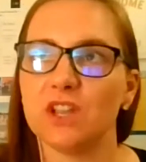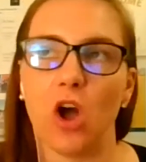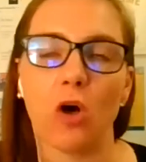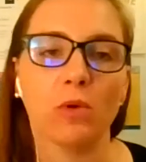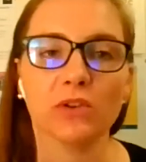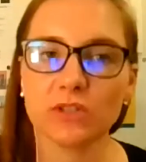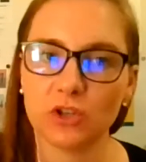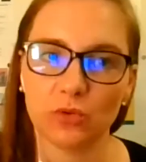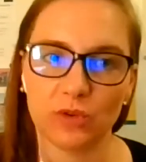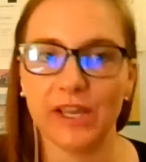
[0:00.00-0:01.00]
almost
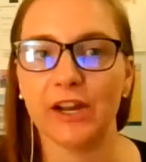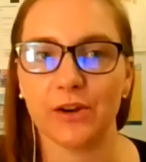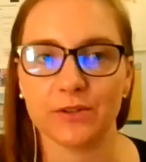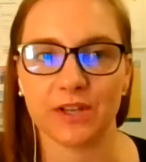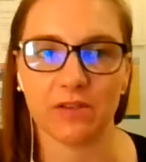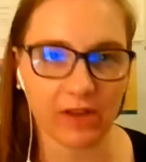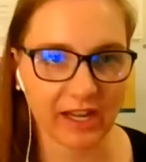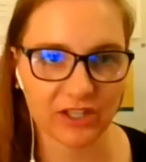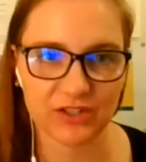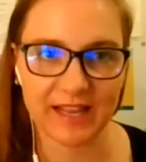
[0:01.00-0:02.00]
2 years of
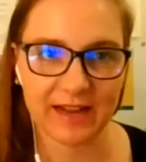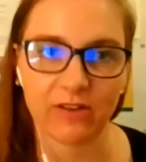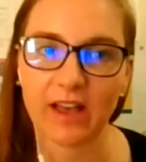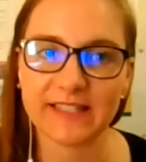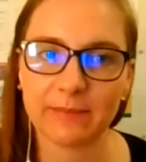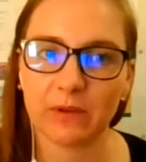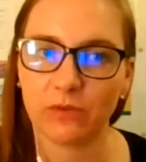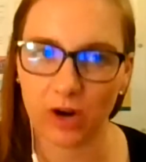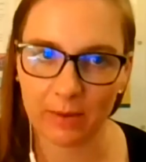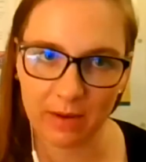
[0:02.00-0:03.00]
like just analyzing
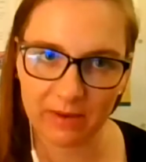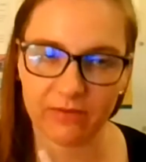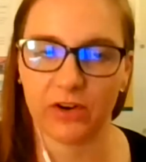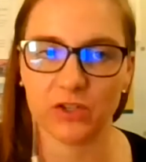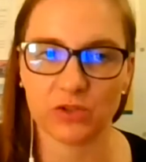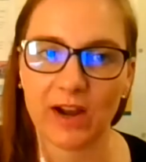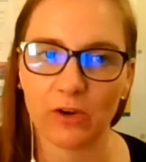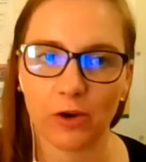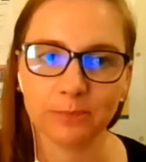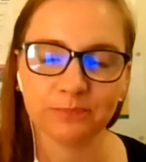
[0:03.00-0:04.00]
before I bought my first
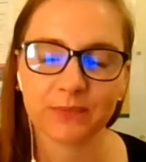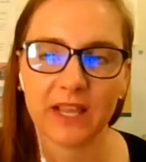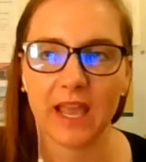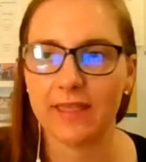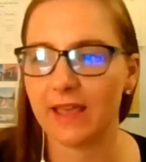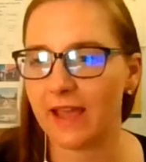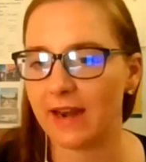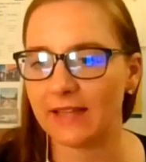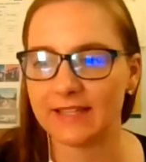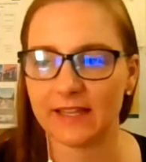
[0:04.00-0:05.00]
rental. And then
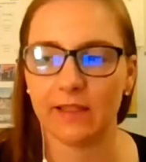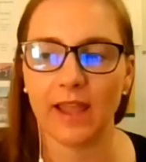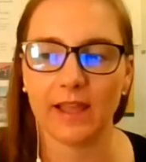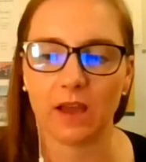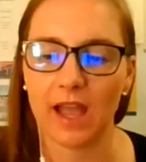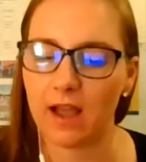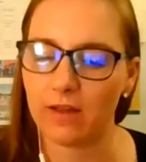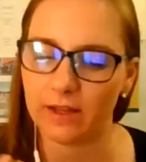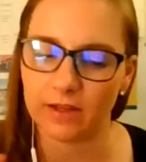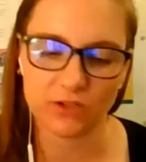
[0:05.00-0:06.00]
I got
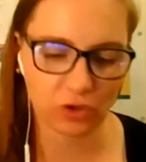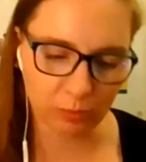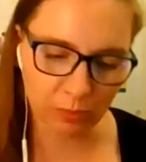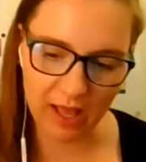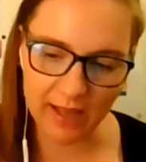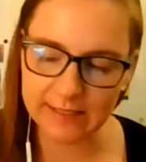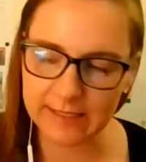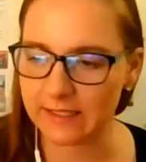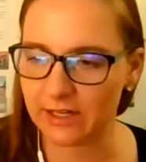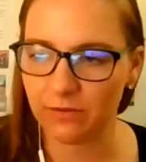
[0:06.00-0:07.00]
like a duplex
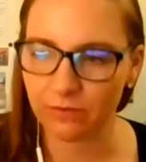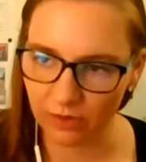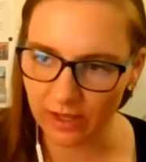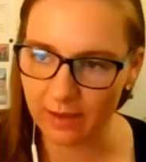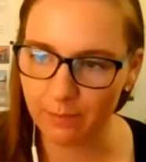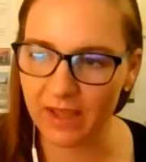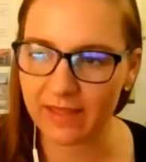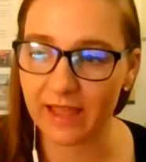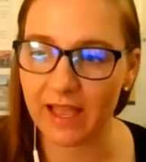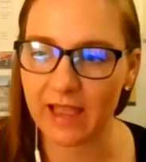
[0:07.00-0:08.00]
and did a flip. And
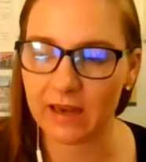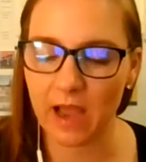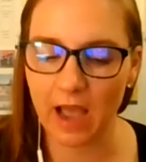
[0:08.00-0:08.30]
then